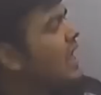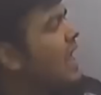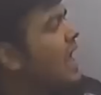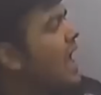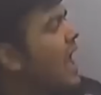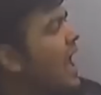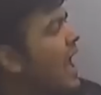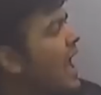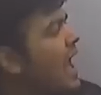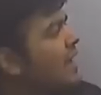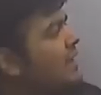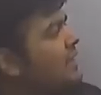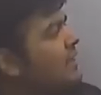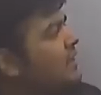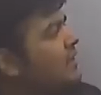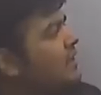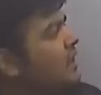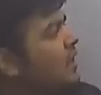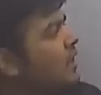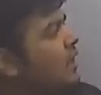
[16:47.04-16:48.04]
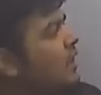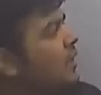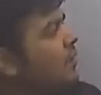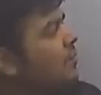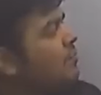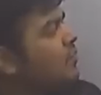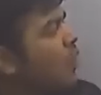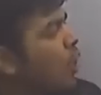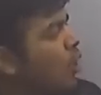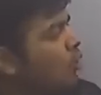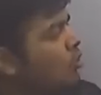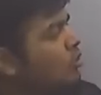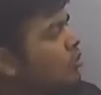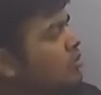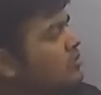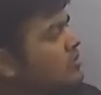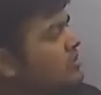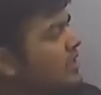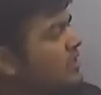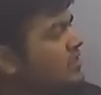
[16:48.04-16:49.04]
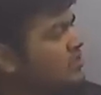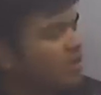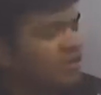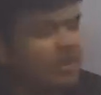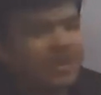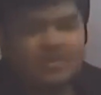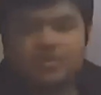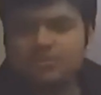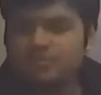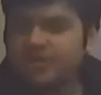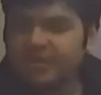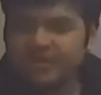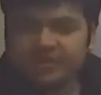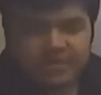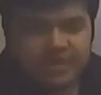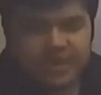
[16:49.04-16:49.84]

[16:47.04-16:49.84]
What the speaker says: and all those things. Your registration